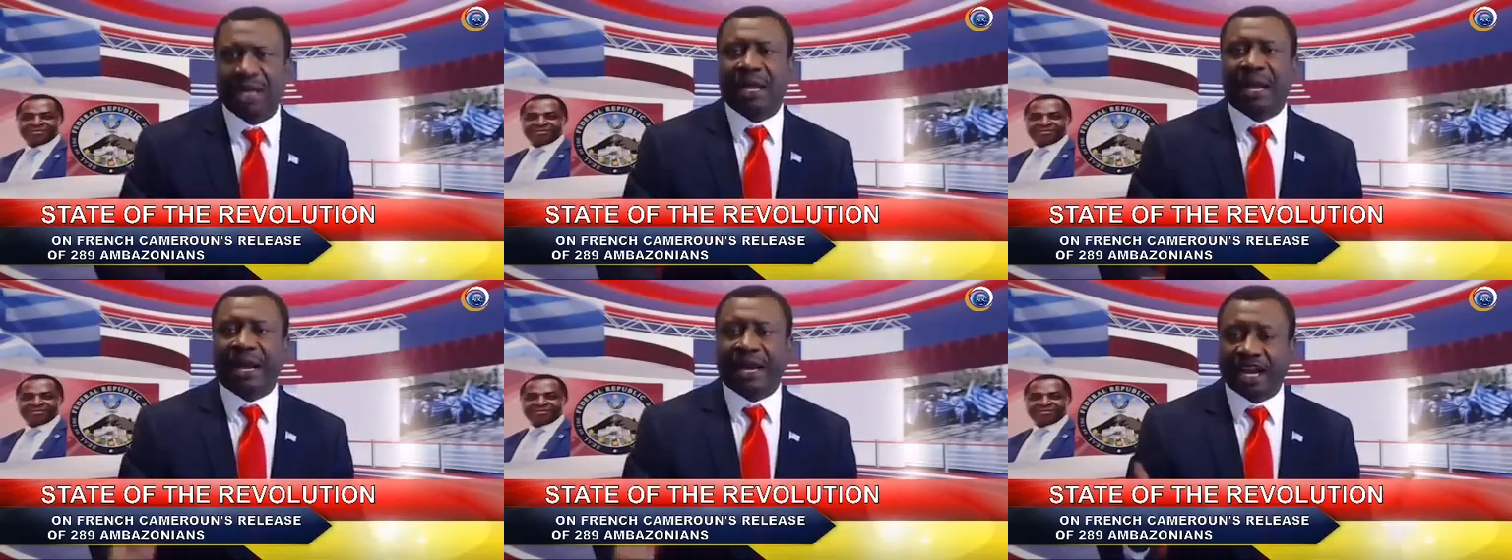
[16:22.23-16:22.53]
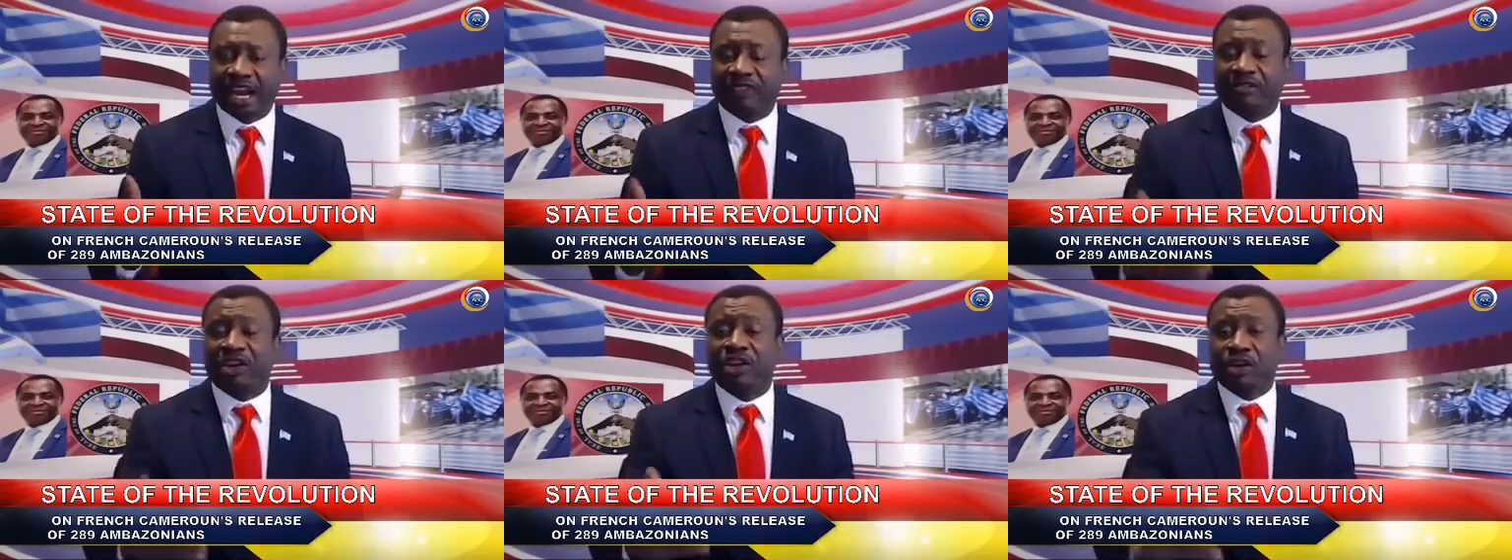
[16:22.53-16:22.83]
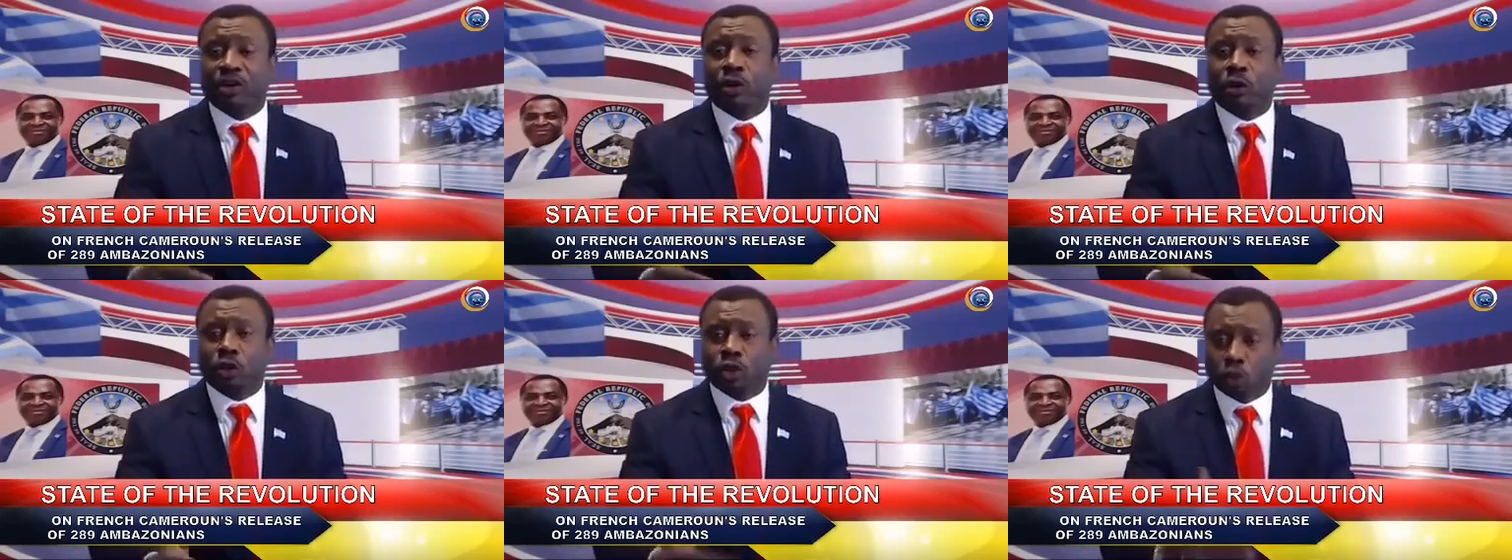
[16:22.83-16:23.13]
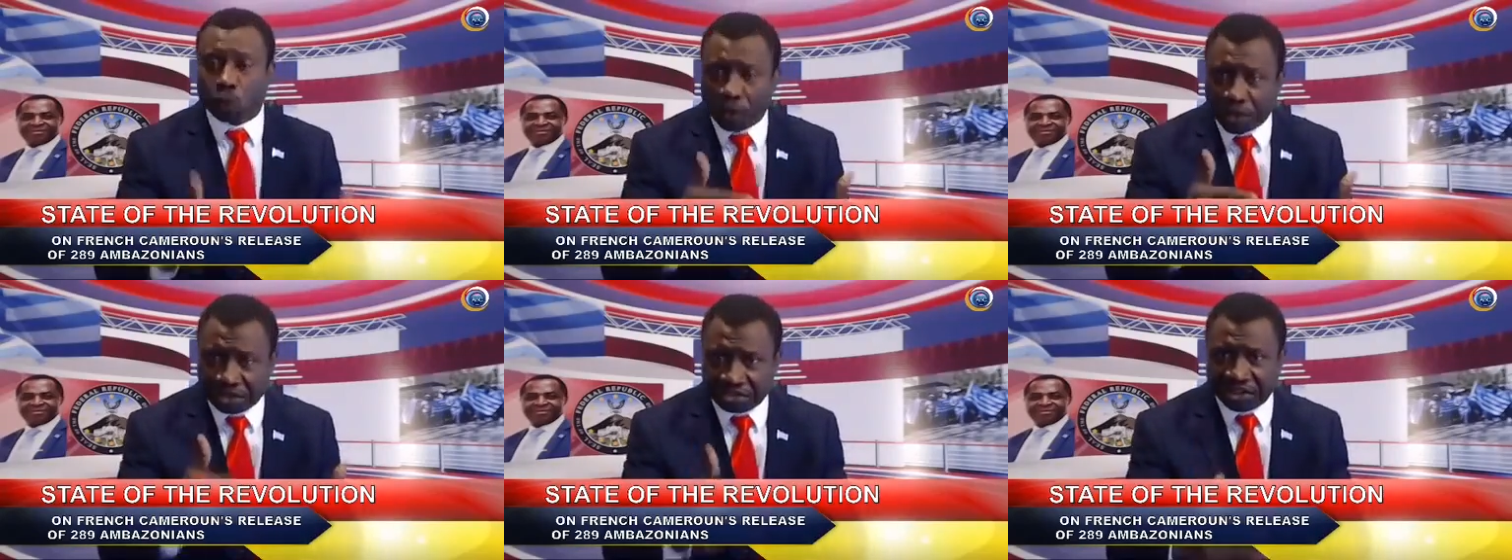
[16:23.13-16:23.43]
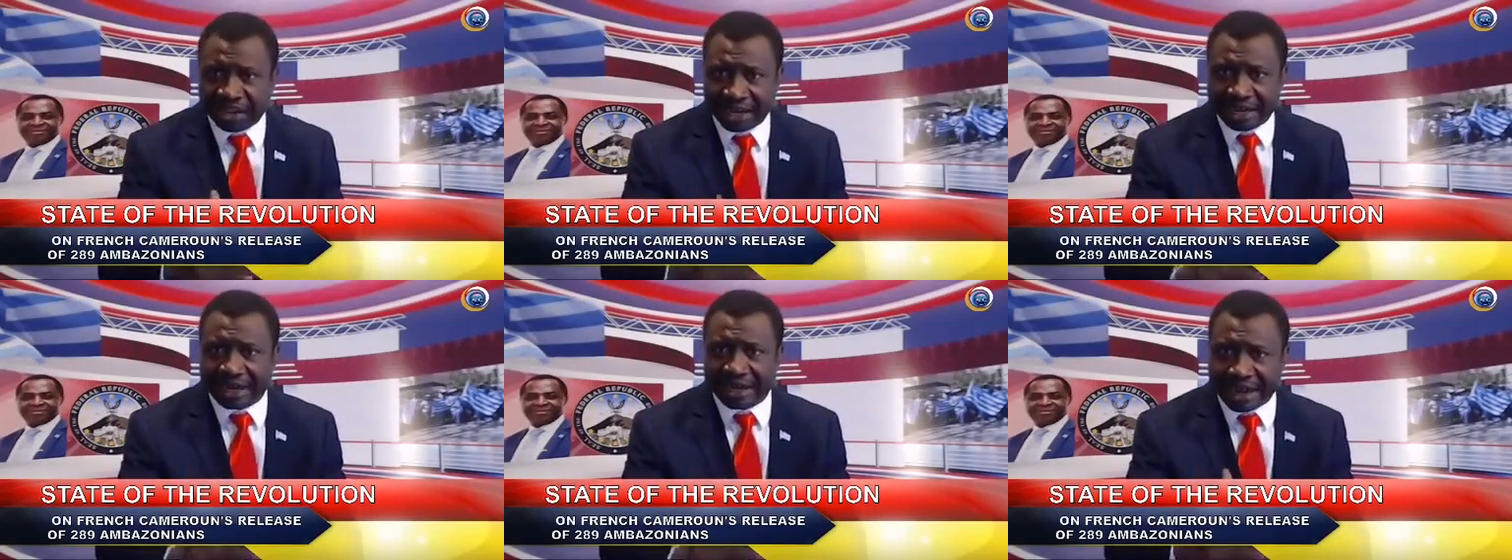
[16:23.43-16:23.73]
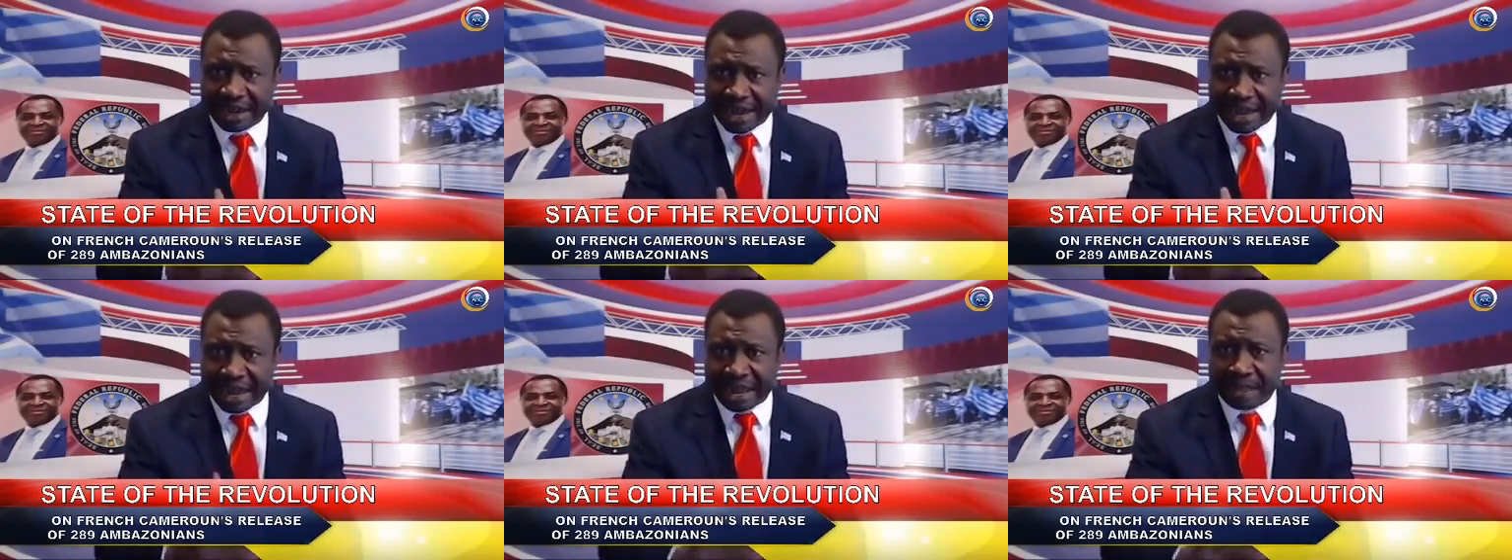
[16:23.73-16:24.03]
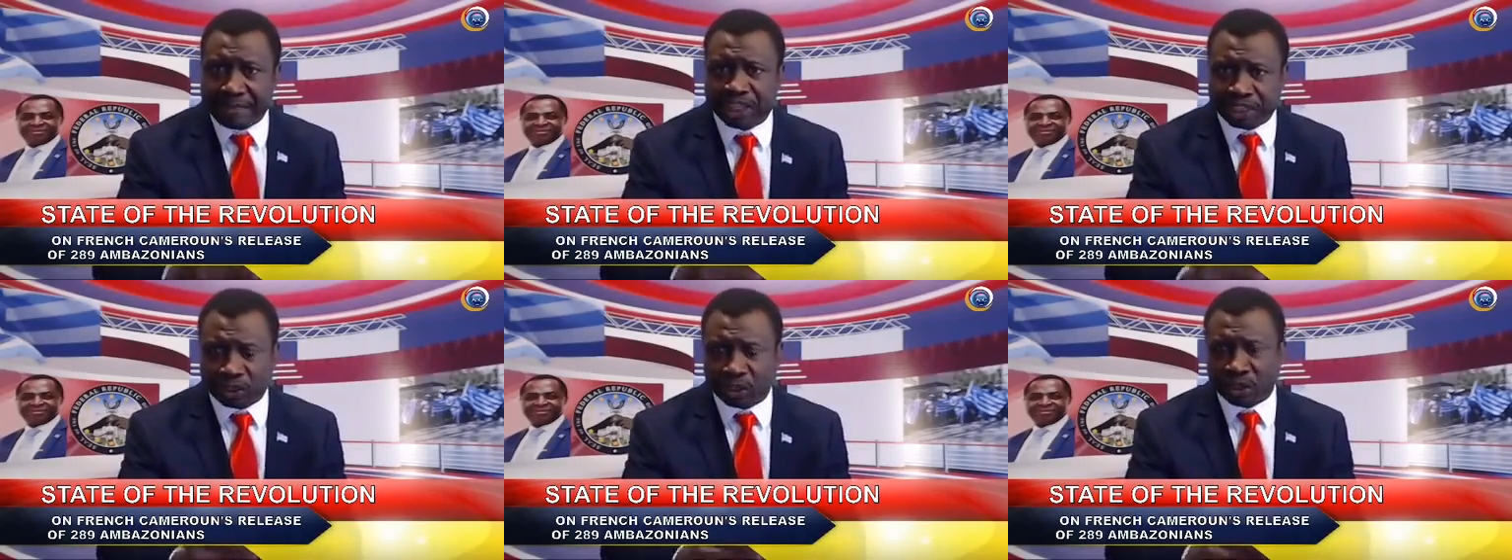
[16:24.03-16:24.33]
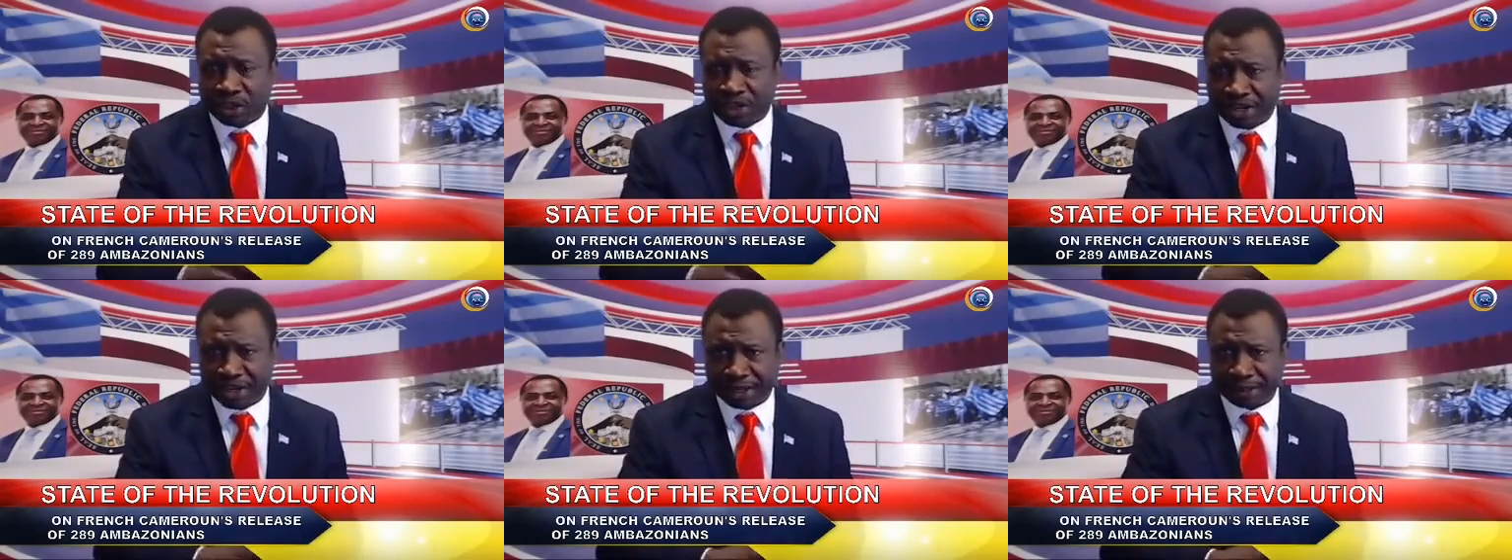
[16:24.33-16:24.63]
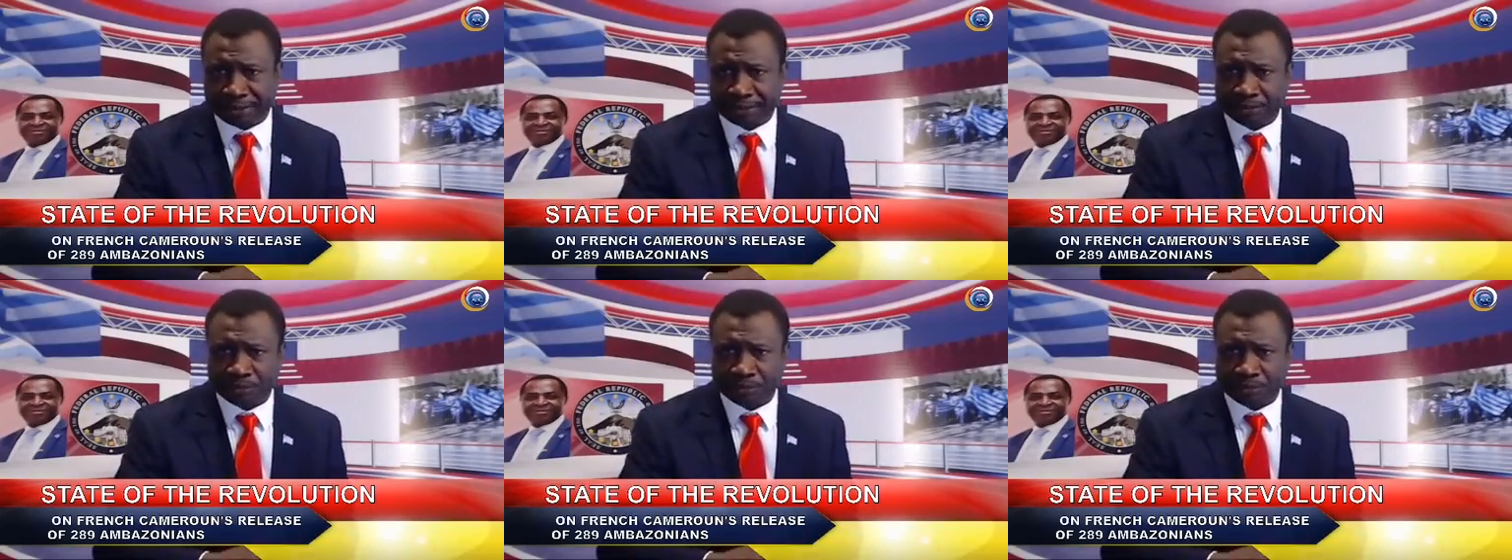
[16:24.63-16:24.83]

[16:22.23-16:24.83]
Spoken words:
and even those within Ambazonia.